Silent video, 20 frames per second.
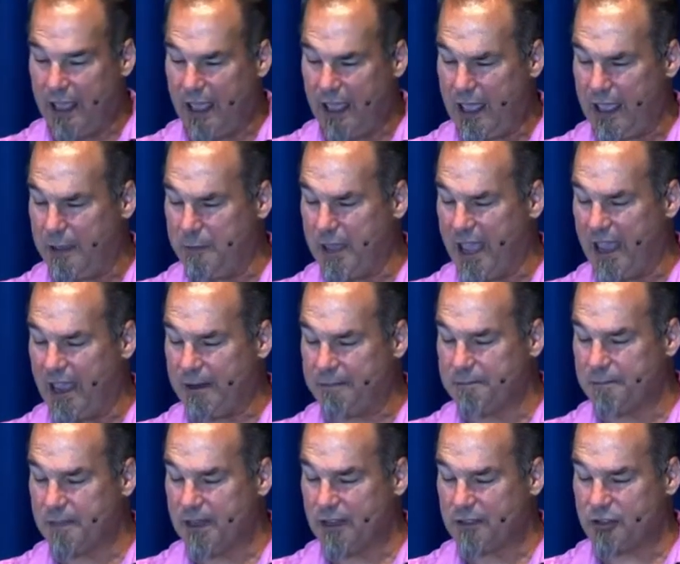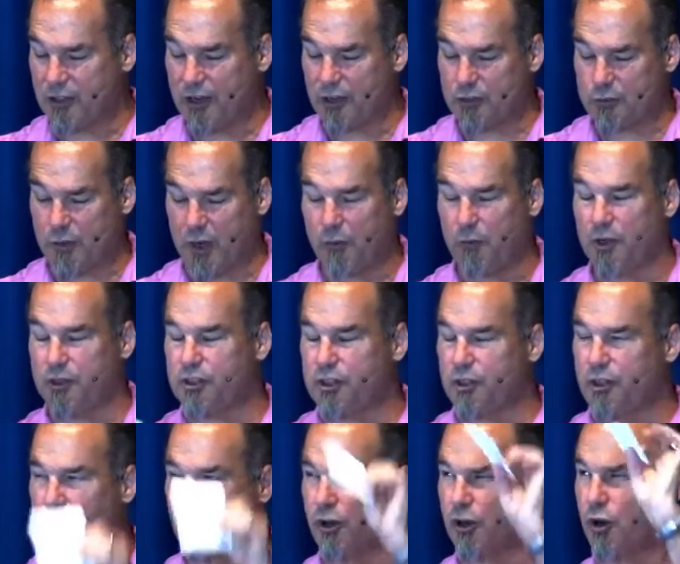Amen. And so here's what I want you
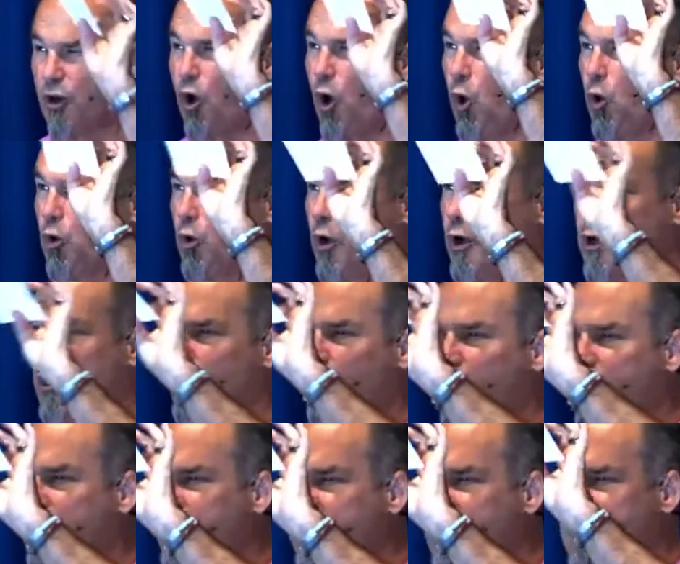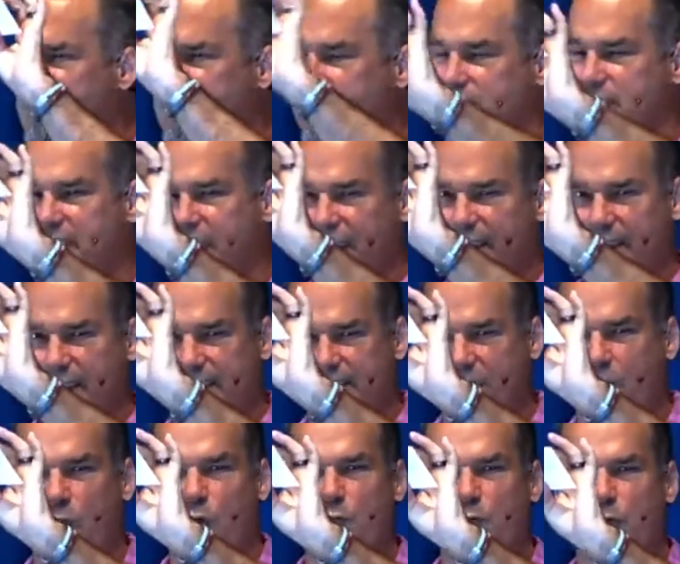to do you're going to hold on to one of these and take this home